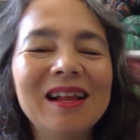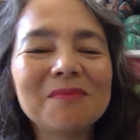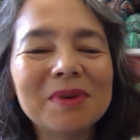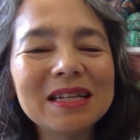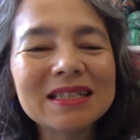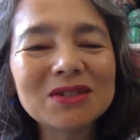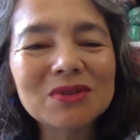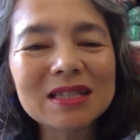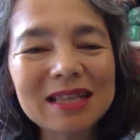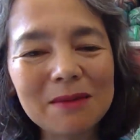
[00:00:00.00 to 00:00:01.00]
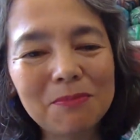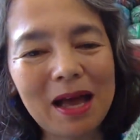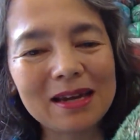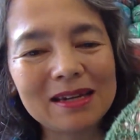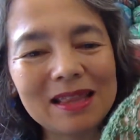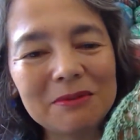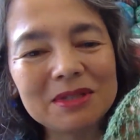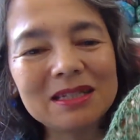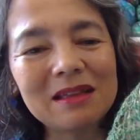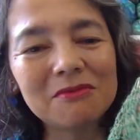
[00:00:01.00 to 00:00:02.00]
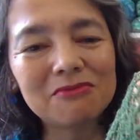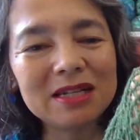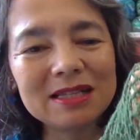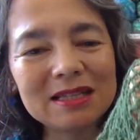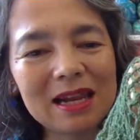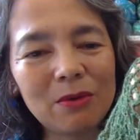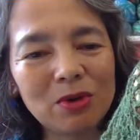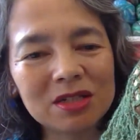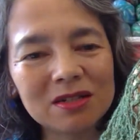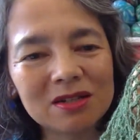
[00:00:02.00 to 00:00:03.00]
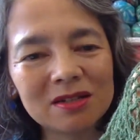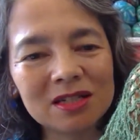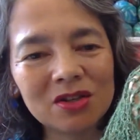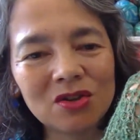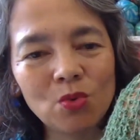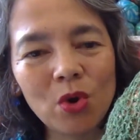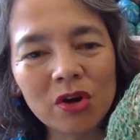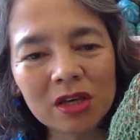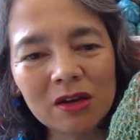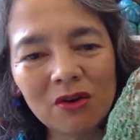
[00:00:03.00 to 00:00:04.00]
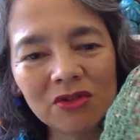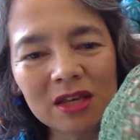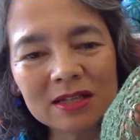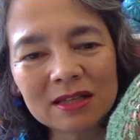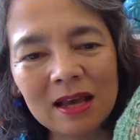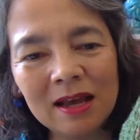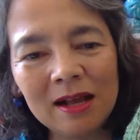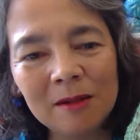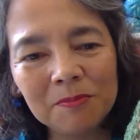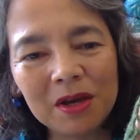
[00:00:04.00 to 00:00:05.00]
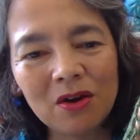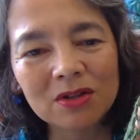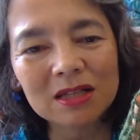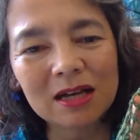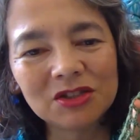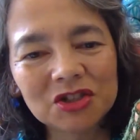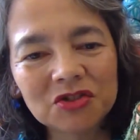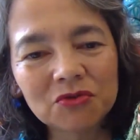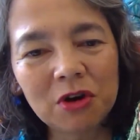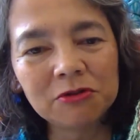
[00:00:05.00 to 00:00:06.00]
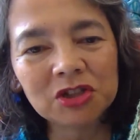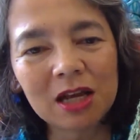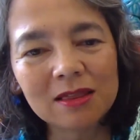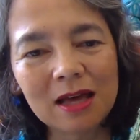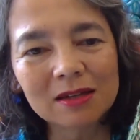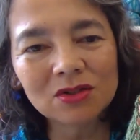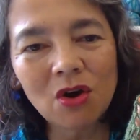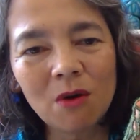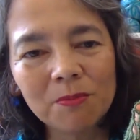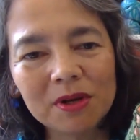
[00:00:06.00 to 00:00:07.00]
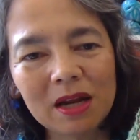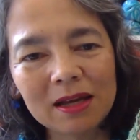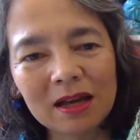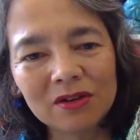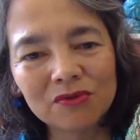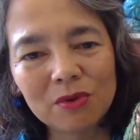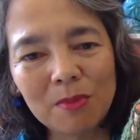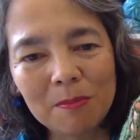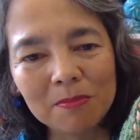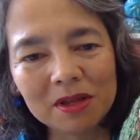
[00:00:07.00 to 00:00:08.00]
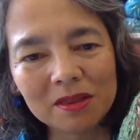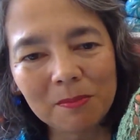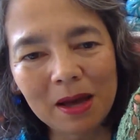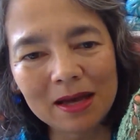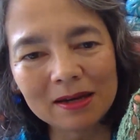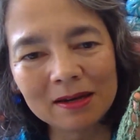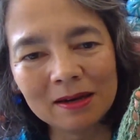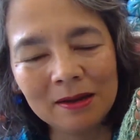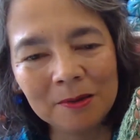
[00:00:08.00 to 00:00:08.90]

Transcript: But it's still the same pattern, and that was another reason that I wanted to continue working on this, because I just crocheted that top and I kind of remembered the pattern,